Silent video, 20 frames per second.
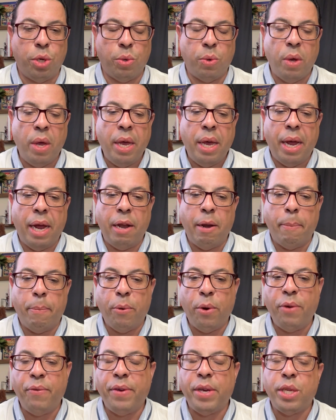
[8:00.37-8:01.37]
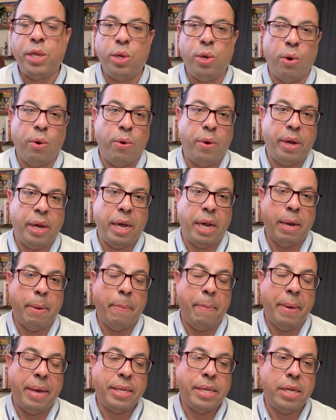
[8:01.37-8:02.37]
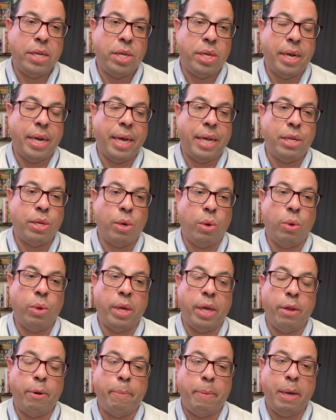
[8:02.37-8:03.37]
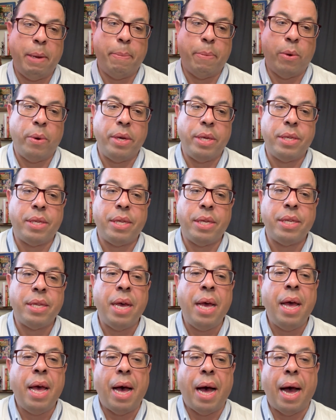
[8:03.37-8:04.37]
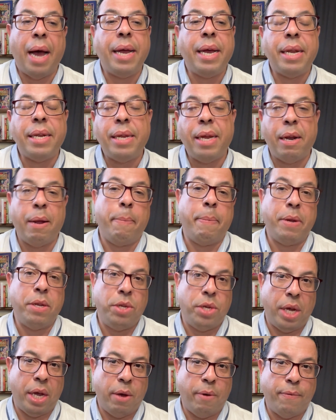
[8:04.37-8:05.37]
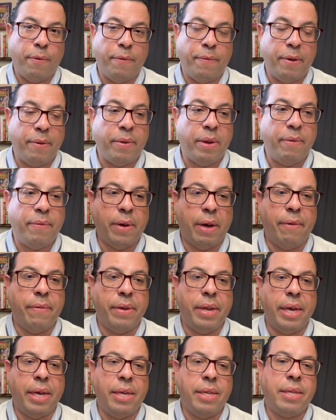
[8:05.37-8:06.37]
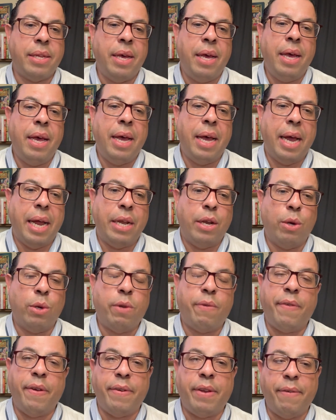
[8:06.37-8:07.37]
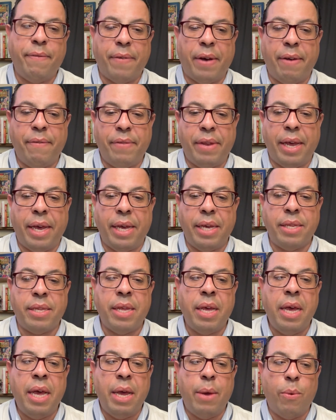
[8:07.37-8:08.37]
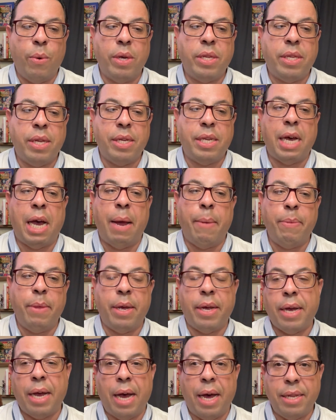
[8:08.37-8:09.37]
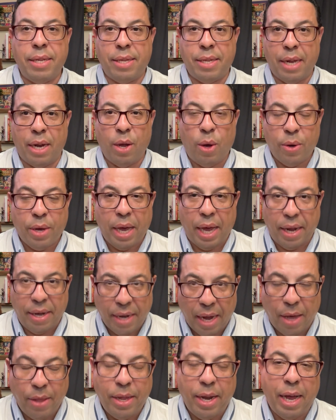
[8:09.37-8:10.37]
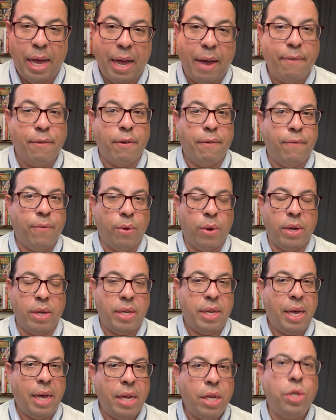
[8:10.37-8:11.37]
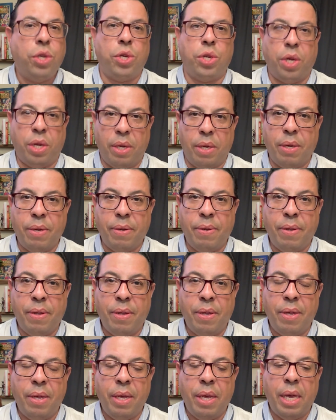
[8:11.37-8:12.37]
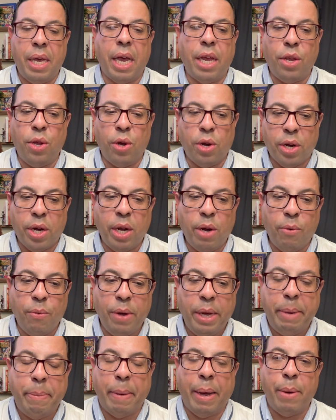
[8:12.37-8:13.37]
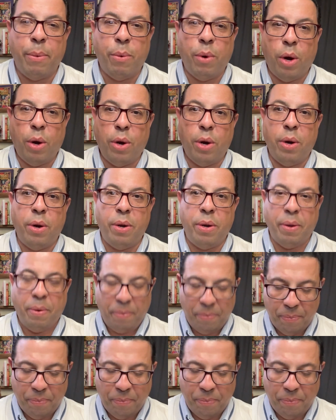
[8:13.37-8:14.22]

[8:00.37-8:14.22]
you. In a previous story, in a message that I told other people, is this: I ended up in jail for 55 days. And those 55 days was the time that God said, okay, now that I have your full attention and you're going to read my word,